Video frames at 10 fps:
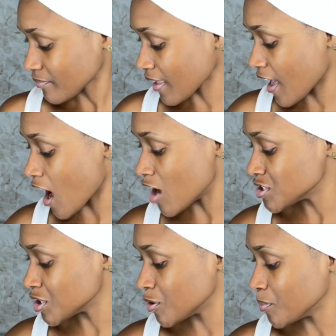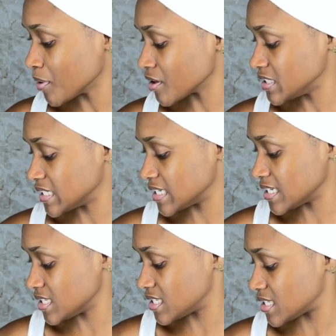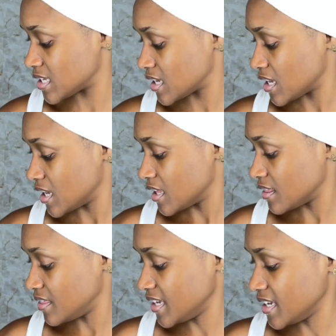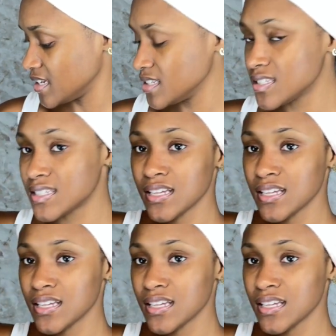I also purchased these